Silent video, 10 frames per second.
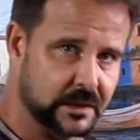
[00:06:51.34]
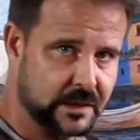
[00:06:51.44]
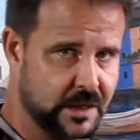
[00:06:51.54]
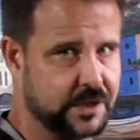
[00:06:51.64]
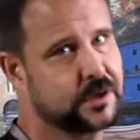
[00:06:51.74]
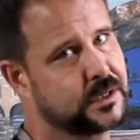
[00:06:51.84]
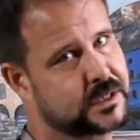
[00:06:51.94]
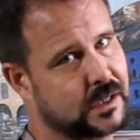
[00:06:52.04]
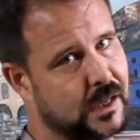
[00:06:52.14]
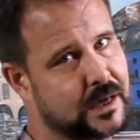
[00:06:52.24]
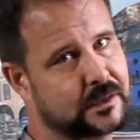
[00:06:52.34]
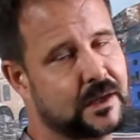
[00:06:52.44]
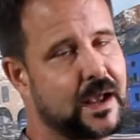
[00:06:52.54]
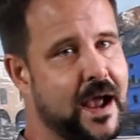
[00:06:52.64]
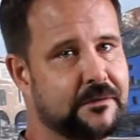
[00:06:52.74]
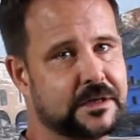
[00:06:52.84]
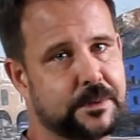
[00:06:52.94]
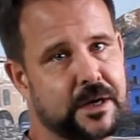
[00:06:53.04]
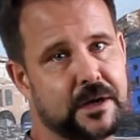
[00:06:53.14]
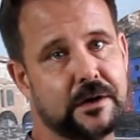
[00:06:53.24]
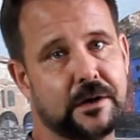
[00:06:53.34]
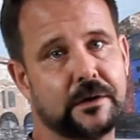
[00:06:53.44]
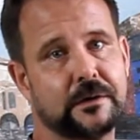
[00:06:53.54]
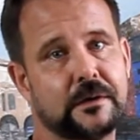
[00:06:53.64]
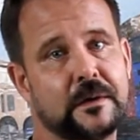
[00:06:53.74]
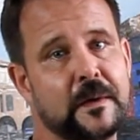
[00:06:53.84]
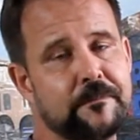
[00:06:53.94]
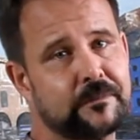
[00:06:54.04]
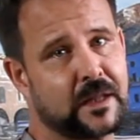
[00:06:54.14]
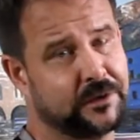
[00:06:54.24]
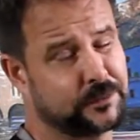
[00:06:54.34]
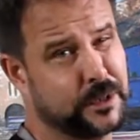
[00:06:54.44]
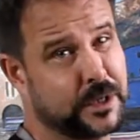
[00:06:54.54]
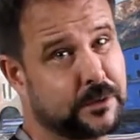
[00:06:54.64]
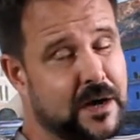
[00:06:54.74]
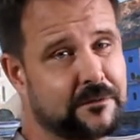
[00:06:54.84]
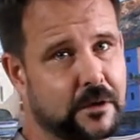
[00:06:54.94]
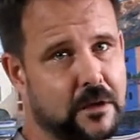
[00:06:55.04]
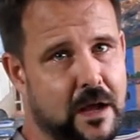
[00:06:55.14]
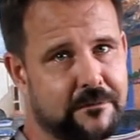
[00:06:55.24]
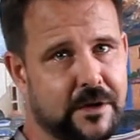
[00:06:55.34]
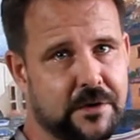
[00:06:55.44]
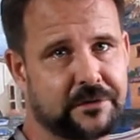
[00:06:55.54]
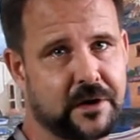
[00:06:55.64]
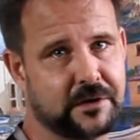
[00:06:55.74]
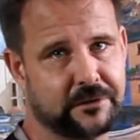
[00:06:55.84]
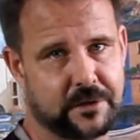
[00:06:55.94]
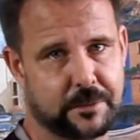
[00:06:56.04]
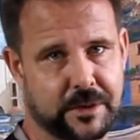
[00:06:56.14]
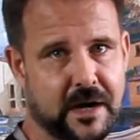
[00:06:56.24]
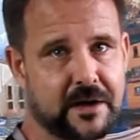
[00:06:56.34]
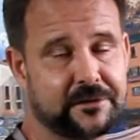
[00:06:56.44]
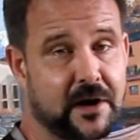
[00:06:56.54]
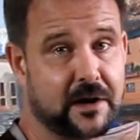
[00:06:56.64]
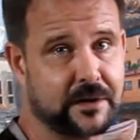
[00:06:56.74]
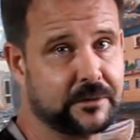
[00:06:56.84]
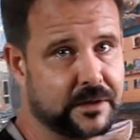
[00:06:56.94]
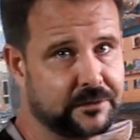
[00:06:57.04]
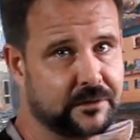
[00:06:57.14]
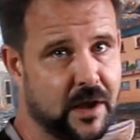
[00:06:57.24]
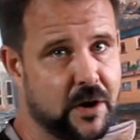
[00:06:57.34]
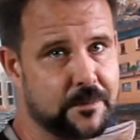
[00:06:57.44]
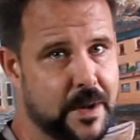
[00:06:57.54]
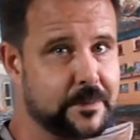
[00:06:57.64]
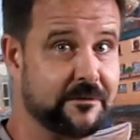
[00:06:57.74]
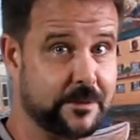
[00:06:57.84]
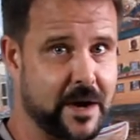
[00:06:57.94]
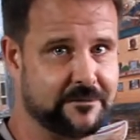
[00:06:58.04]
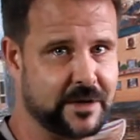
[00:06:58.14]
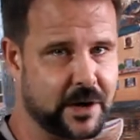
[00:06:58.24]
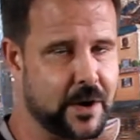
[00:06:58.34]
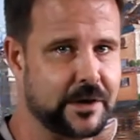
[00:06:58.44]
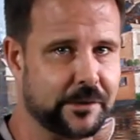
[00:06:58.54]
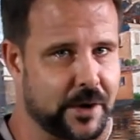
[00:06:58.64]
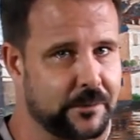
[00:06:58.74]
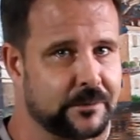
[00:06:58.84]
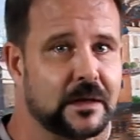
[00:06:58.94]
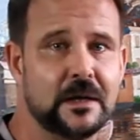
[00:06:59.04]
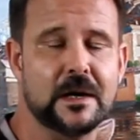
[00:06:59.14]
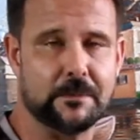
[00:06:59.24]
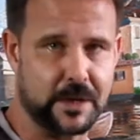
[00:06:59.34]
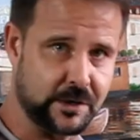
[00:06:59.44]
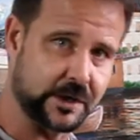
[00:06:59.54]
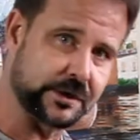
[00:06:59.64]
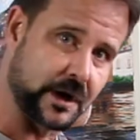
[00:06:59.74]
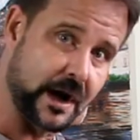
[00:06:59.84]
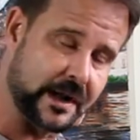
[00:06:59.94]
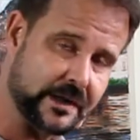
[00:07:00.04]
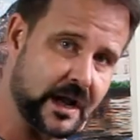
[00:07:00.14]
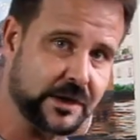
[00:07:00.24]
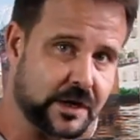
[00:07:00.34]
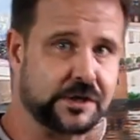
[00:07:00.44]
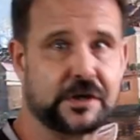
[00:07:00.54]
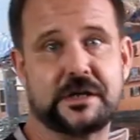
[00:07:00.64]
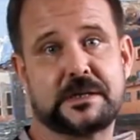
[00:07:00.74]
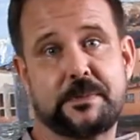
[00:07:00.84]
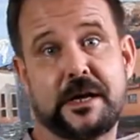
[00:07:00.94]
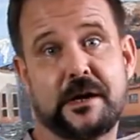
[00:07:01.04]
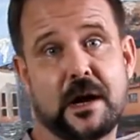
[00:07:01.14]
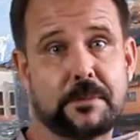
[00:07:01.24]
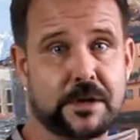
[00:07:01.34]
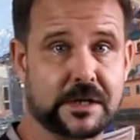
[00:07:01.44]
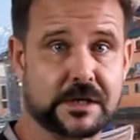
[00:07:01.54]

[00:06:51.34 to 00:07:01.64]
And you can select half speed, or it's really great for a lot of videos on YouTube where the guy's talking really slow. Maybe even my video, I don't know. But you could try it, yeah, because you can speed it up or you can